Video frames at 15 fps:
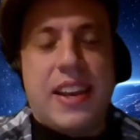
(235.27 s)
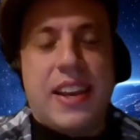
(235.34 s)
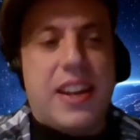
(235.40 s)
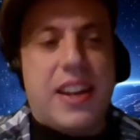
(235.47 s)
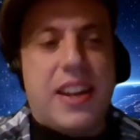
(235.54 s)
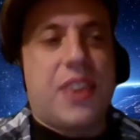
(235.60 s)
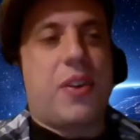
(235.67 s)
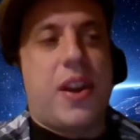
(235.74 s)

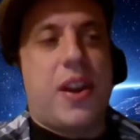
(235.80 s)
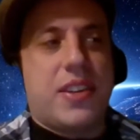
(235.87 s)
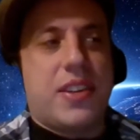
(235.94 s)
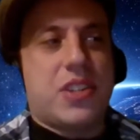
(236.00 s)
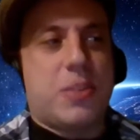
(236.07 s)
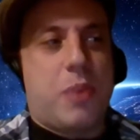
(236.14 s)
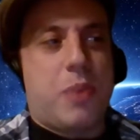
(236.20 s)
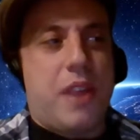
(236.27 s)
another
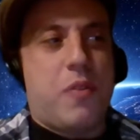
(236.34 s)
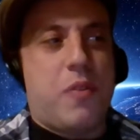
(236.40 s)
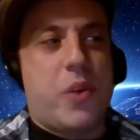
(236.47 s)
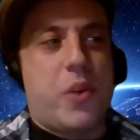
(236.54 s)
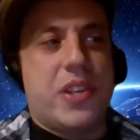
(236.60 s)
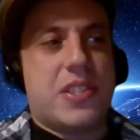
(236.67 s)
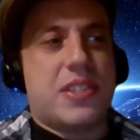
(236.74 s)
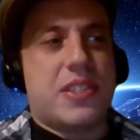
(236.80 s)
audition where I
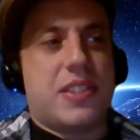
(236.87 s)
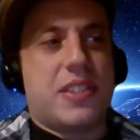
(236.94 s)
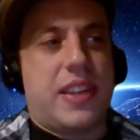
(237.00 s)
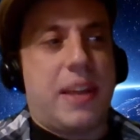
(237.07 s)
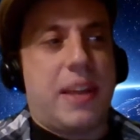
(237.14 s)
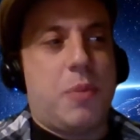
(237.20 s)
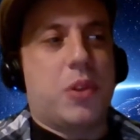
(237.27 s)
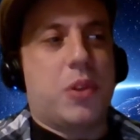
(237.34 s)
voiced
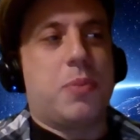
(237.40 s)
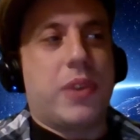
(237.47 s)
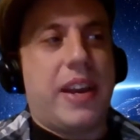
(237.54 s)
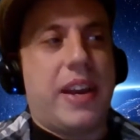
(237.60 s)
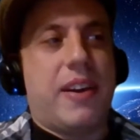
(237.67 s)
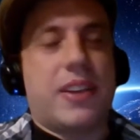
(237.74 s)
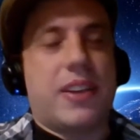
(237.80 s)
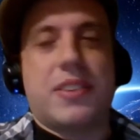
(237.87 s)
like multiple
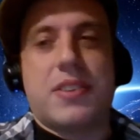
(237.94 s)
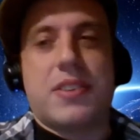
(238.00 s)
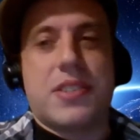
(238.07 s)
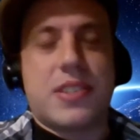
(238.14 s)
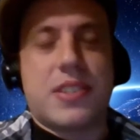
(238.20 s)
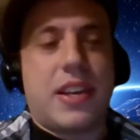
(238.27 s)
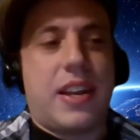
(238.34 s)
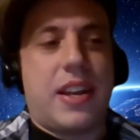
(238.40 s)

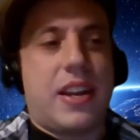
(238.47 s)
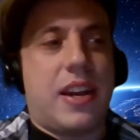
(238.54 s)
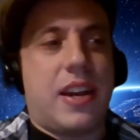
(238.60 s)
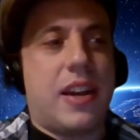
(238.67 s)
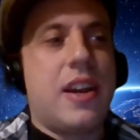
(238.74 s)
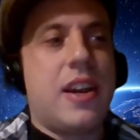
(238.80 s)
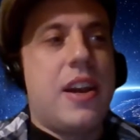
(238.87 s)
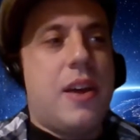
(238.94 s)
characters, and
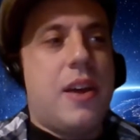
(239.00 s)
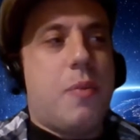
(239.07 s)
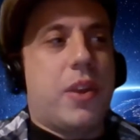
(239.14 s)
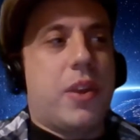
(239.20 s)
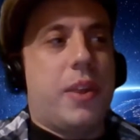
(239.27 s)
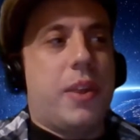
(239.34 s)
one of